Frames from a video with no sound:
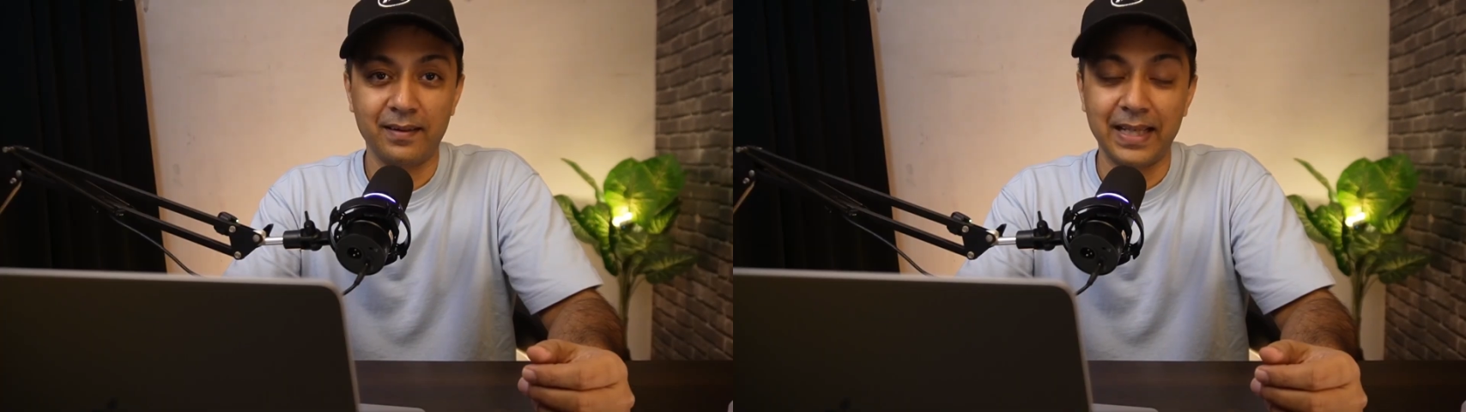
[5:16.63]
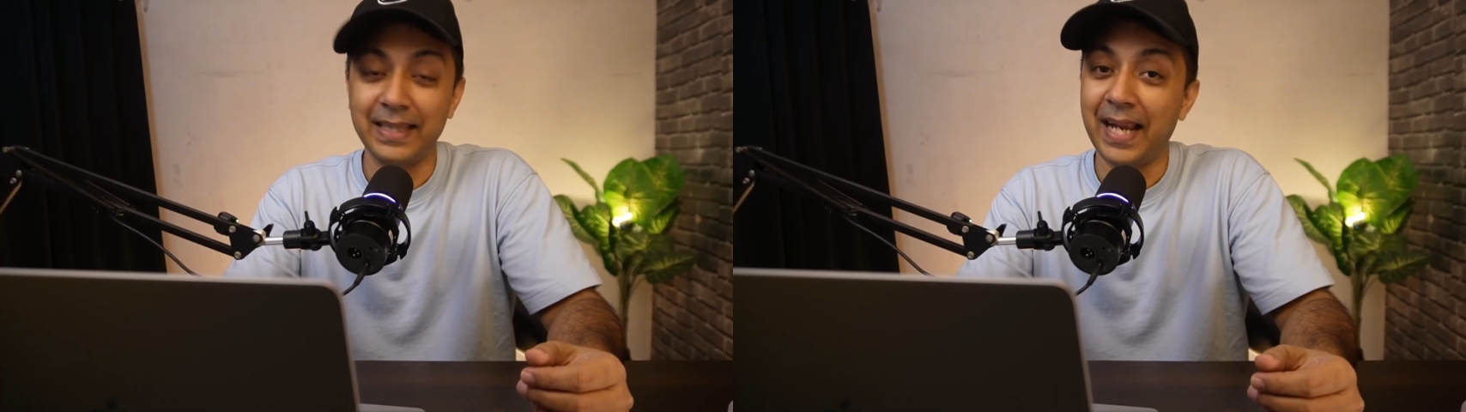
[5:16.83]

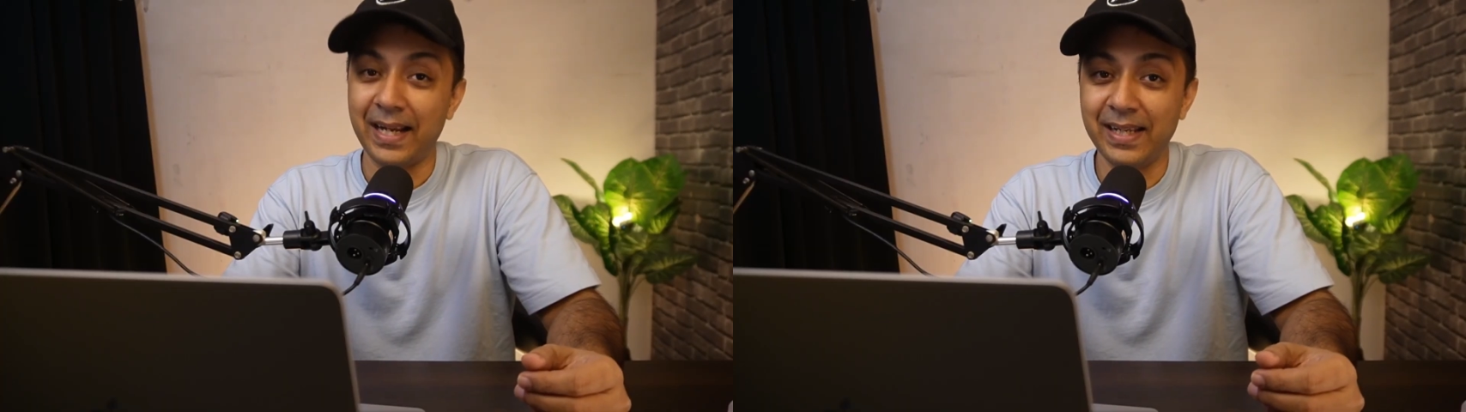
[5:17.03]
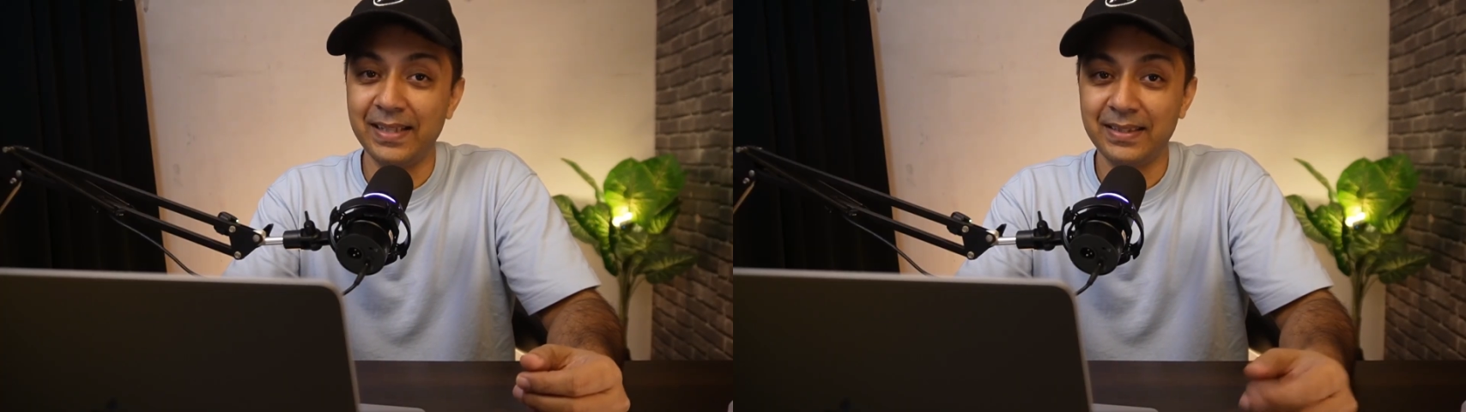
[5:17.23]
and that
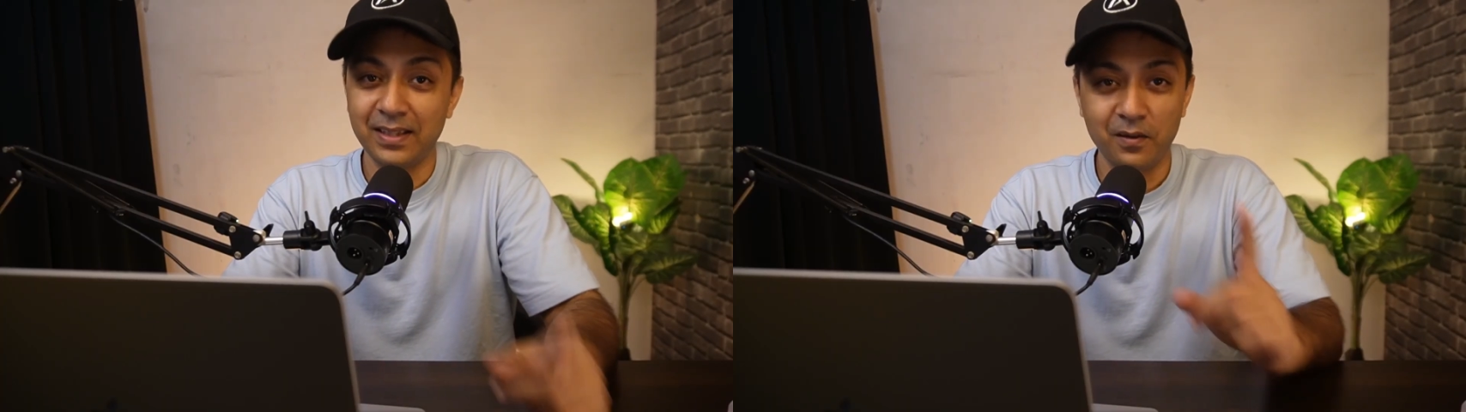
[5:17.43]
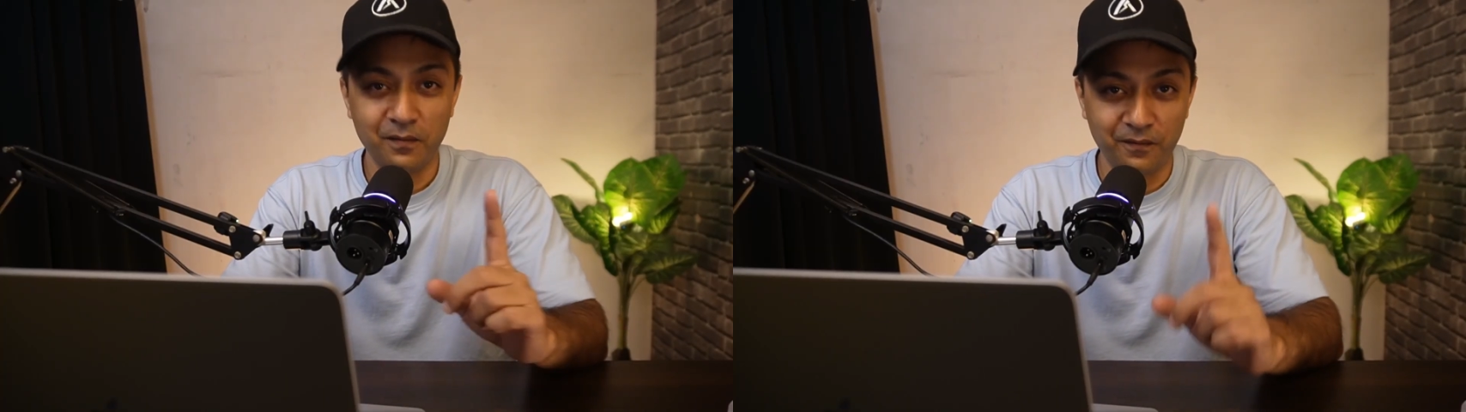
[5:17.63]
is
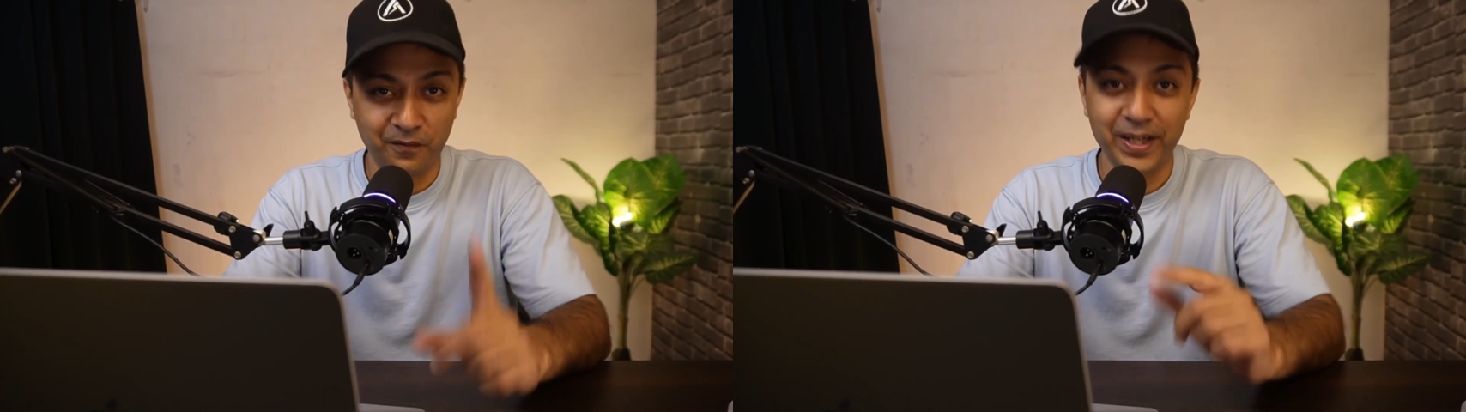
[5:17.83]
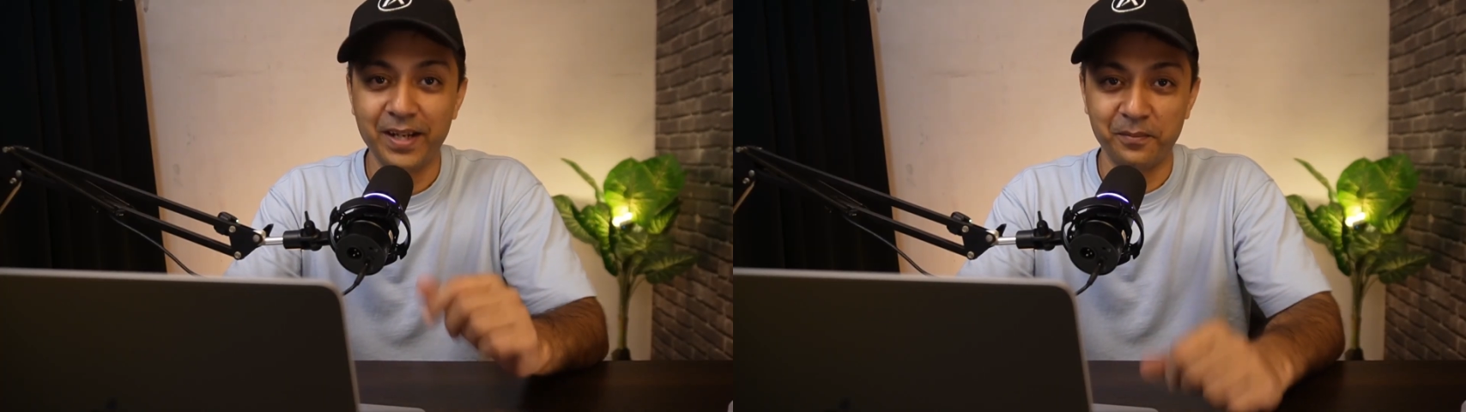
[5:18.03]

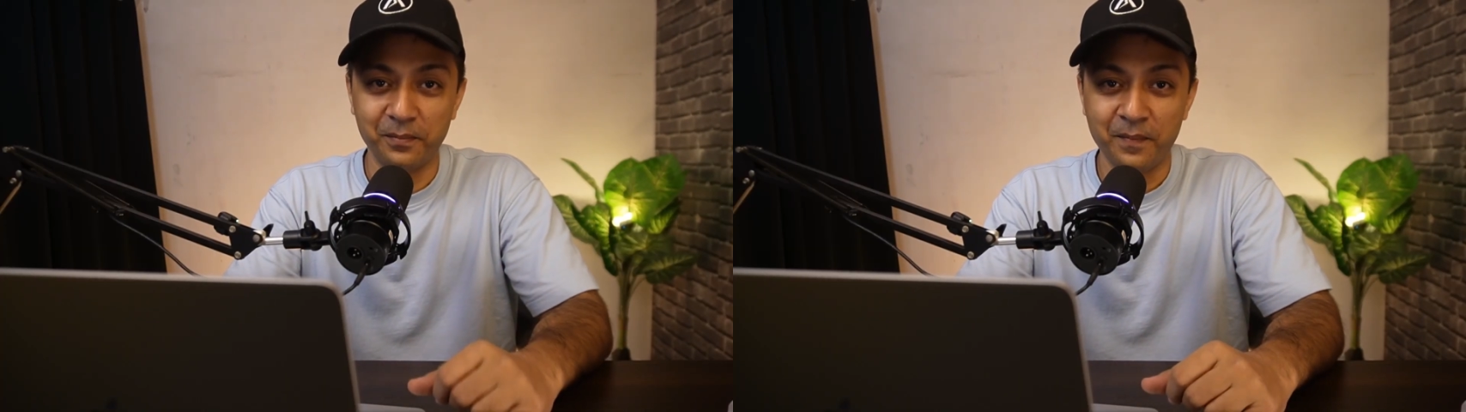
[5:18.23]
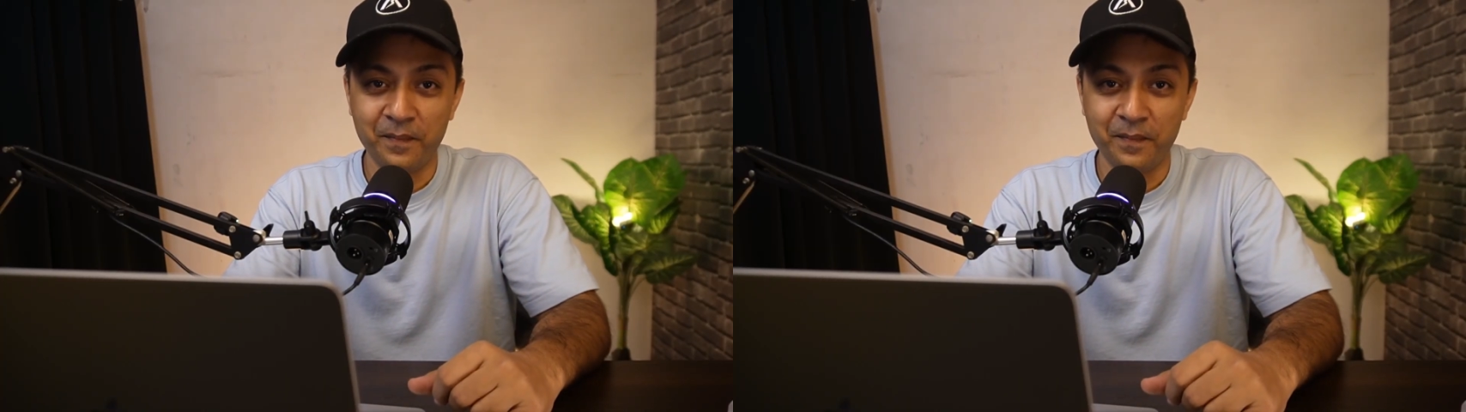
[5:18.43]
freedom.